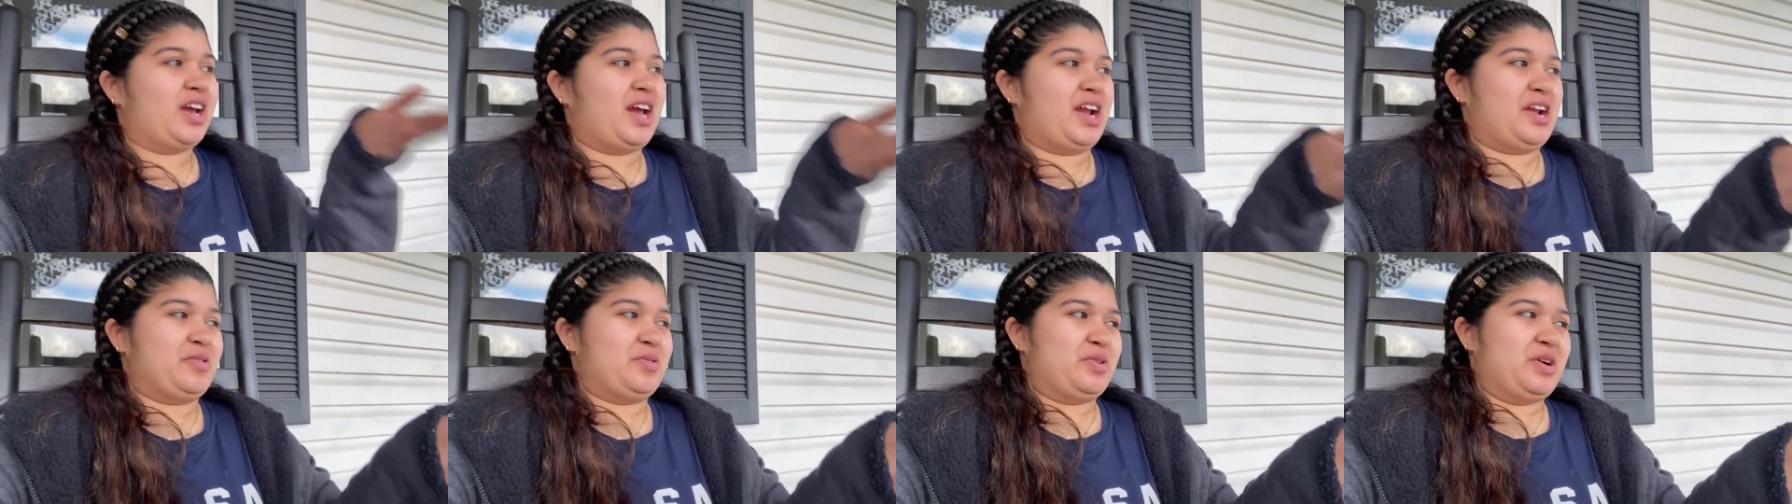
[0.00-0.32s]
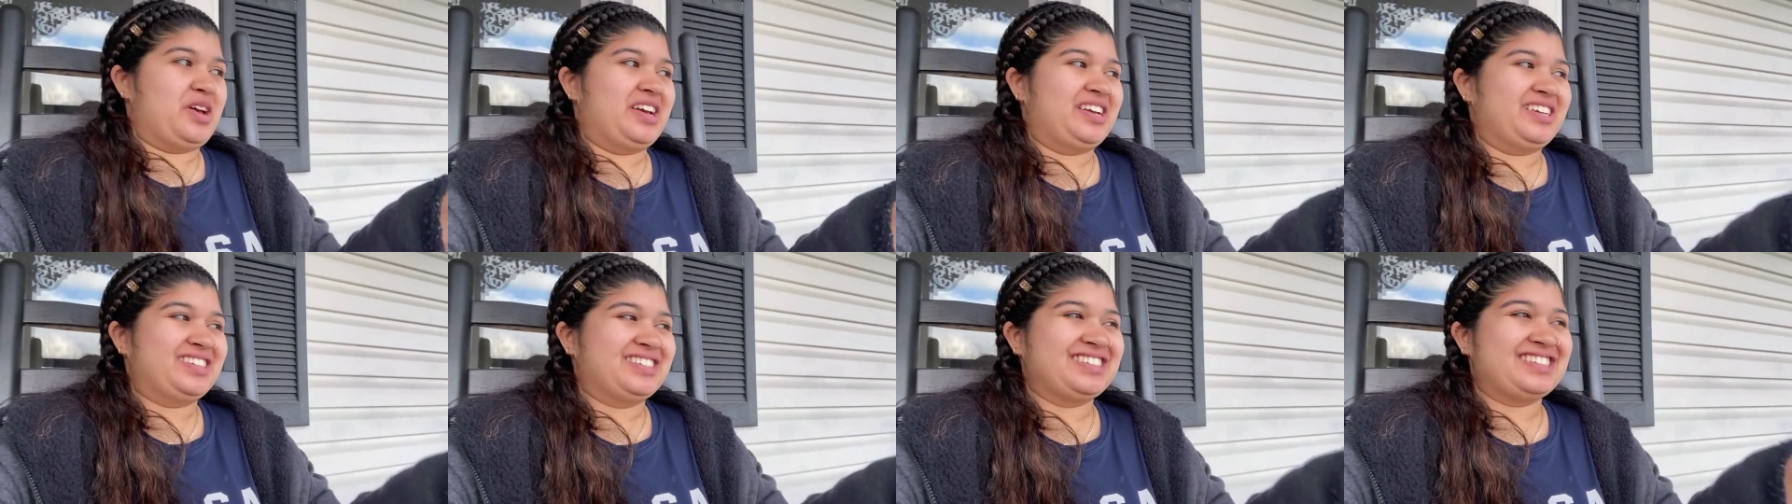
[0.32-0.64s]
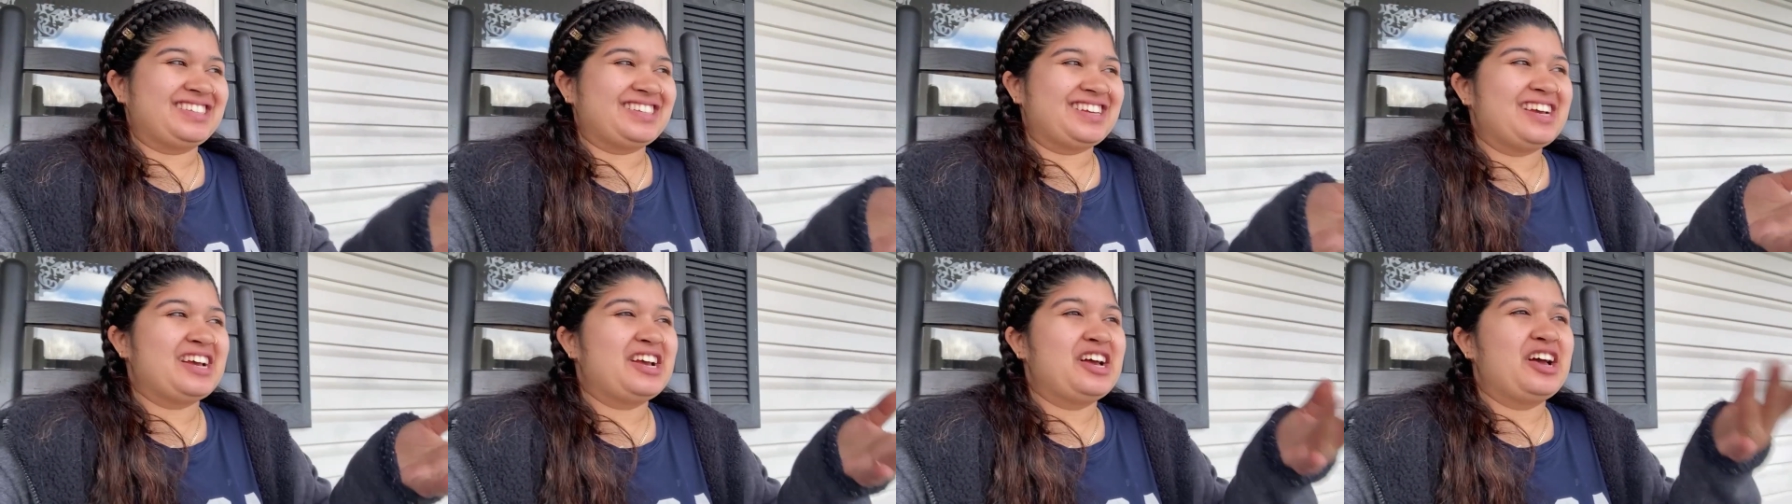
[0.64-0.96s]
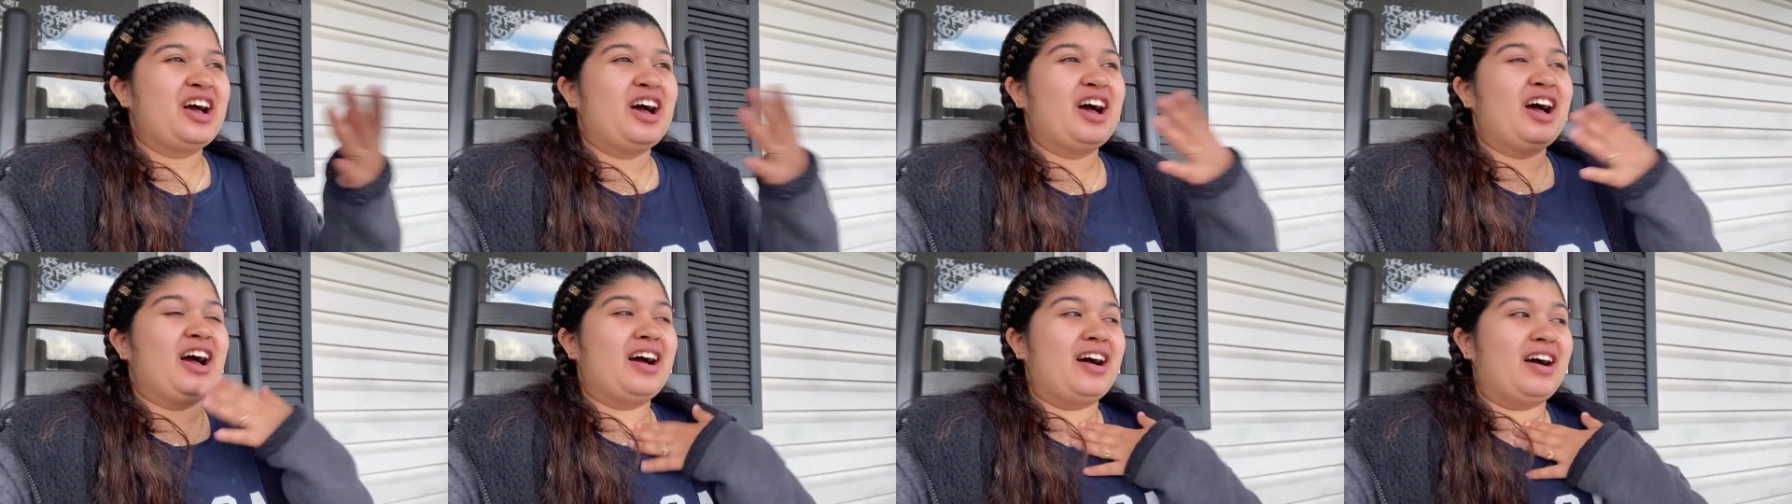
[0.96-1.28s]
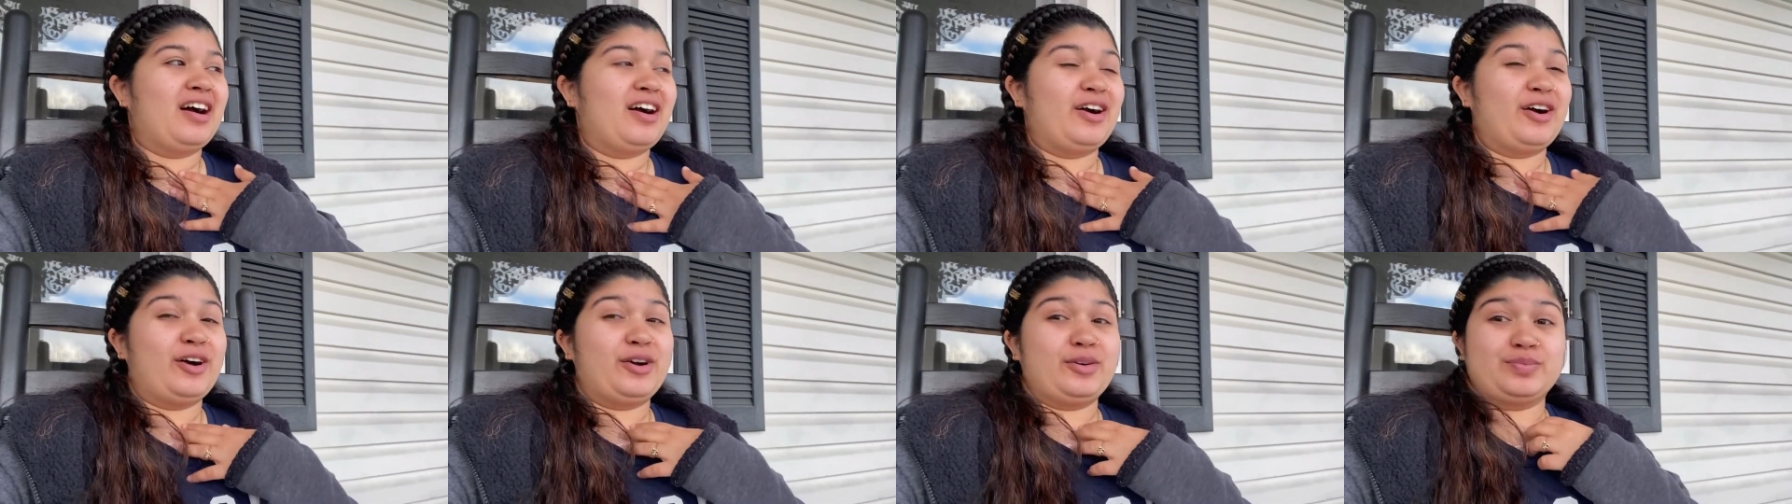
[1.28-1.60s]
Anyways,
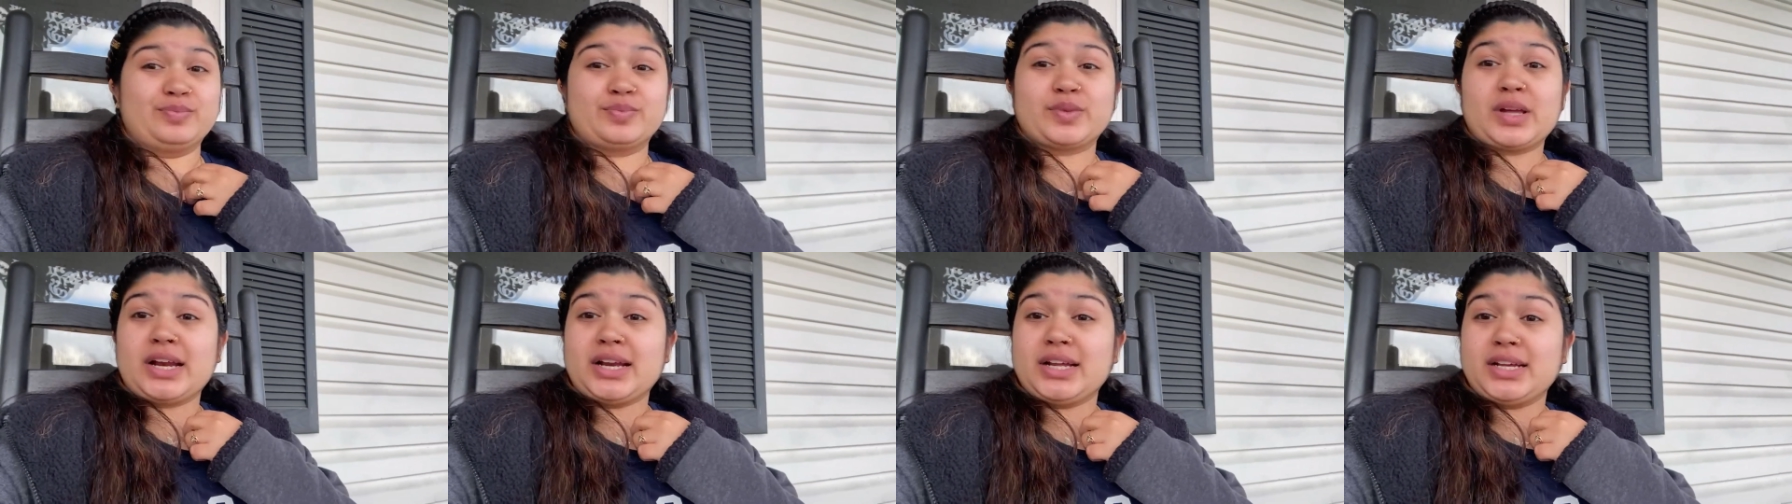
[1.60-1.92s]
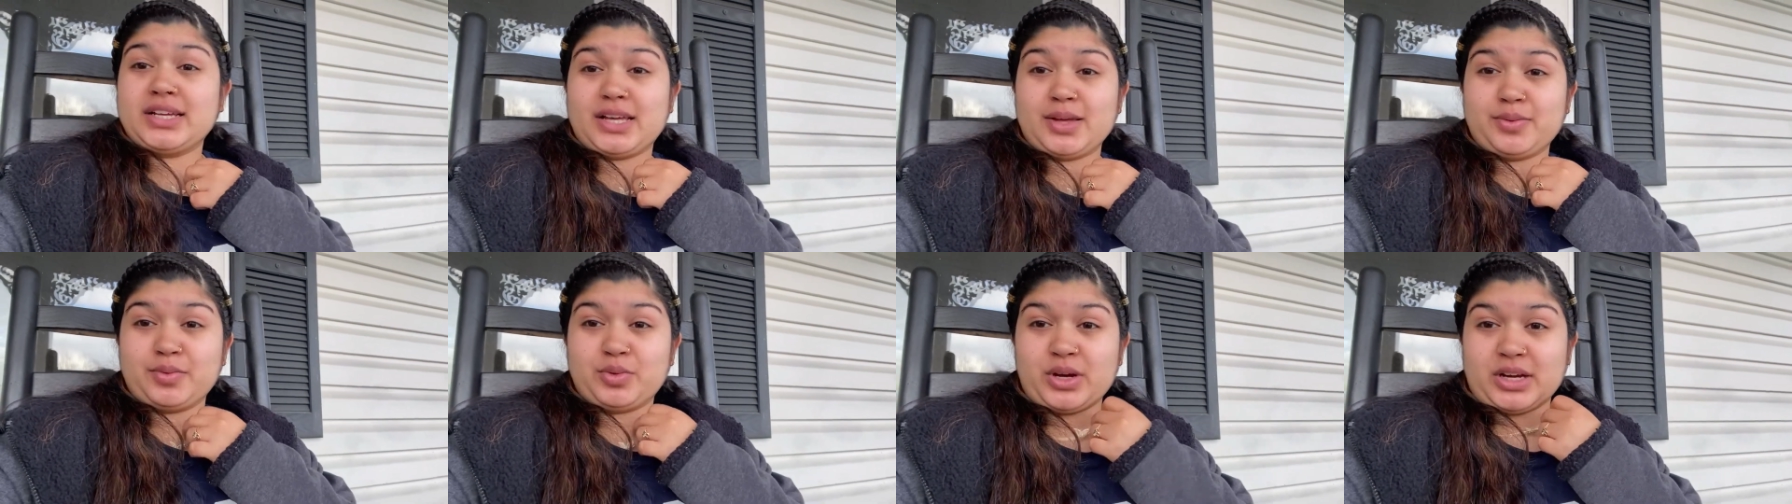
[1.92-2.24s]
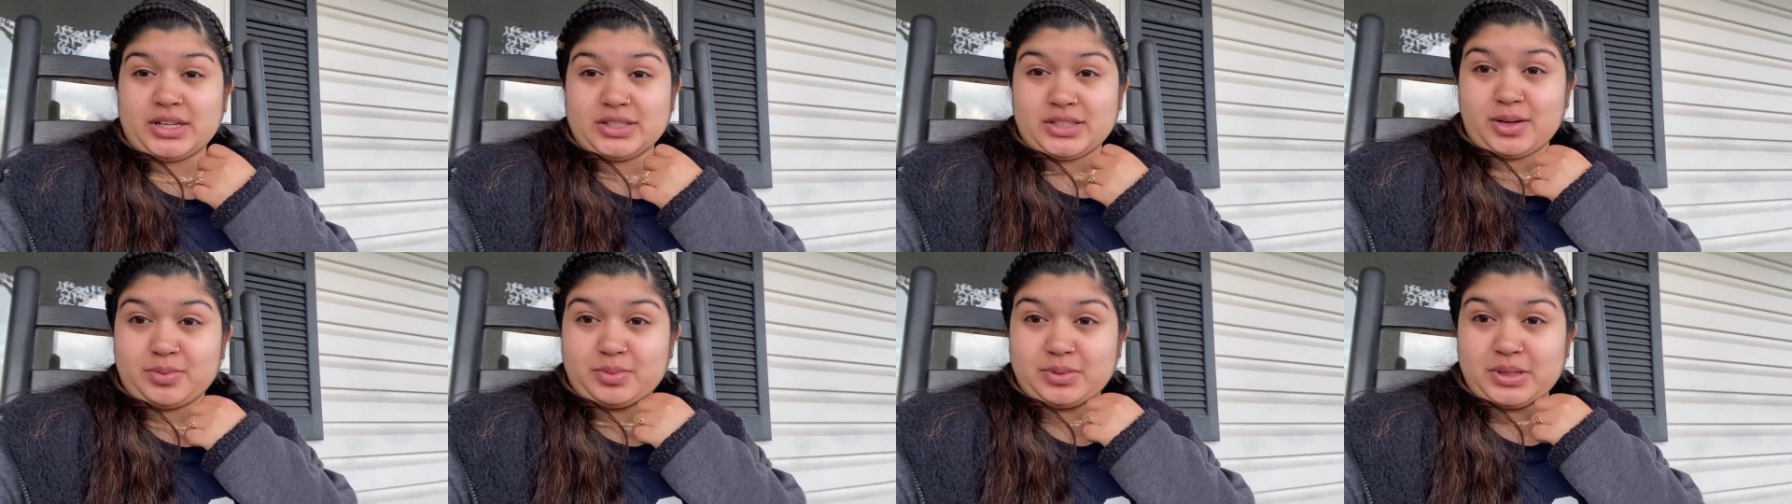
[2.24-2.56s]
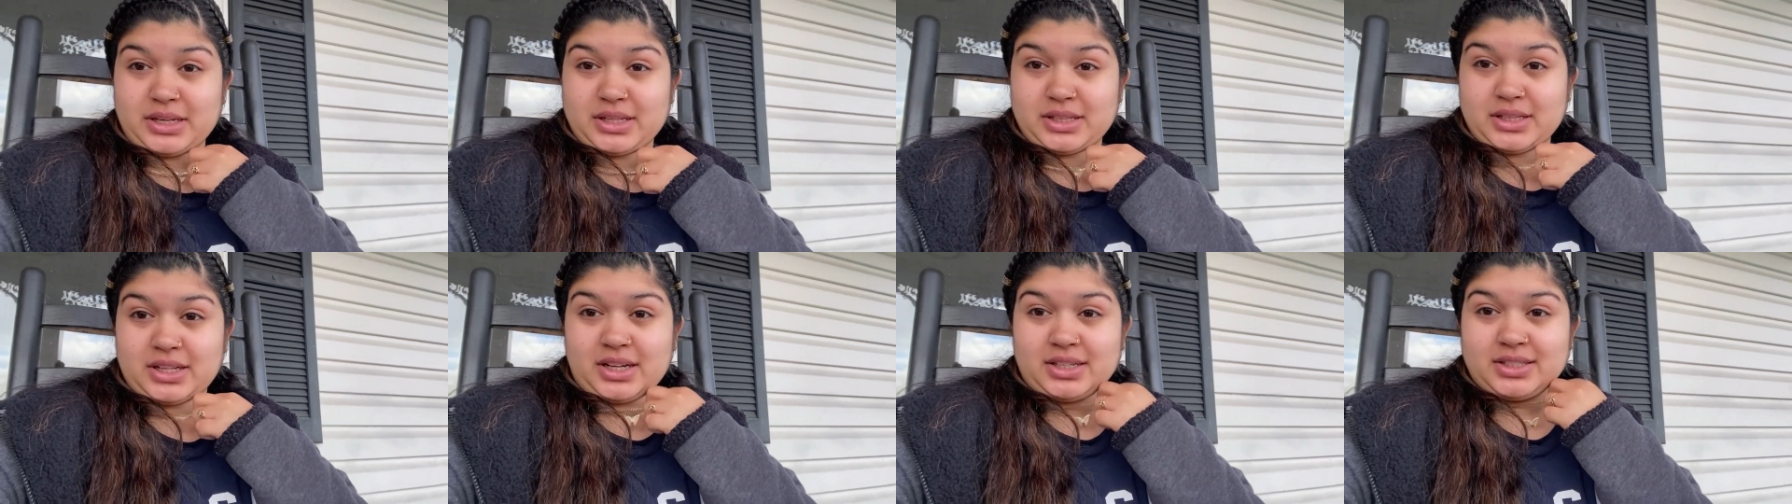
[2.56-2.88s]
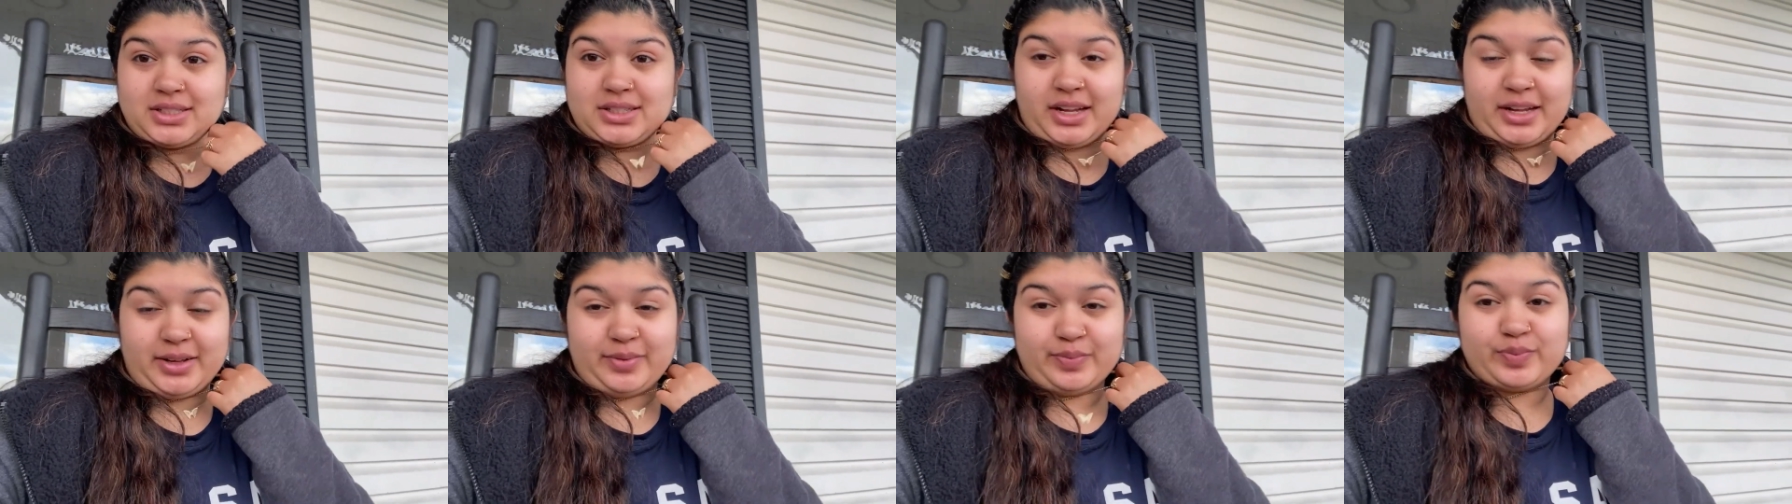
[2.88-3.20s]
um, I didn't keep you guys updated last
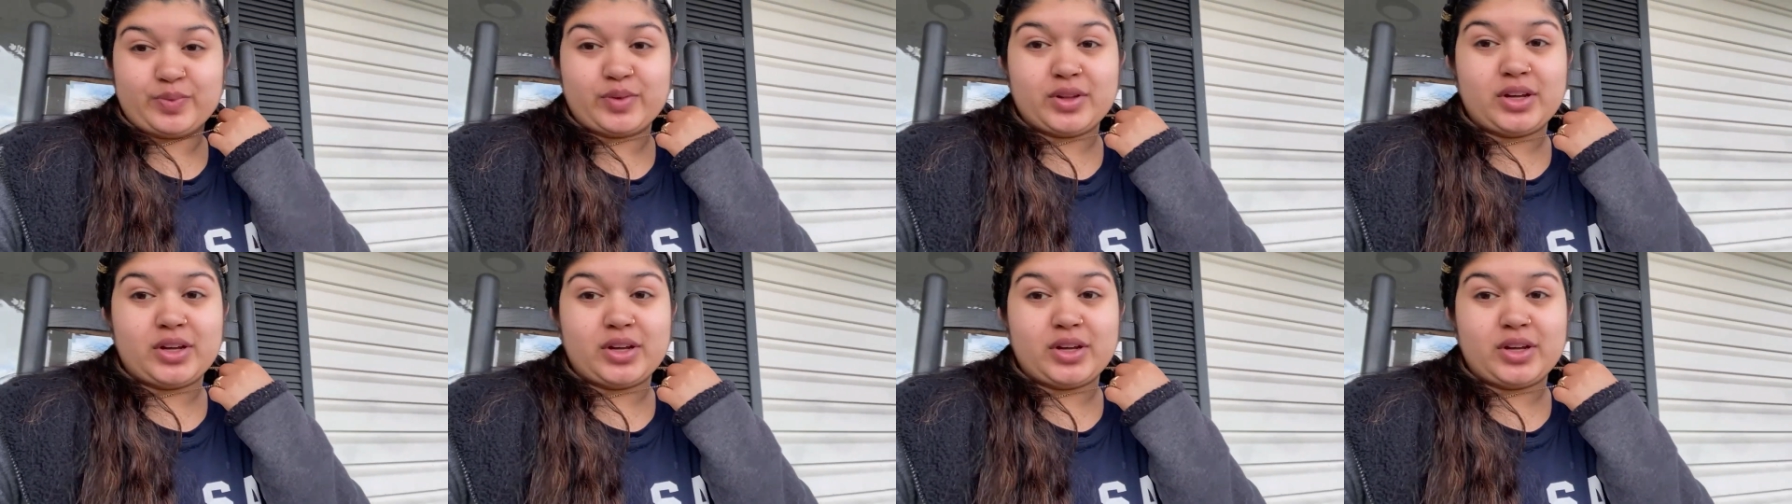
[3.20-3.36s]
night.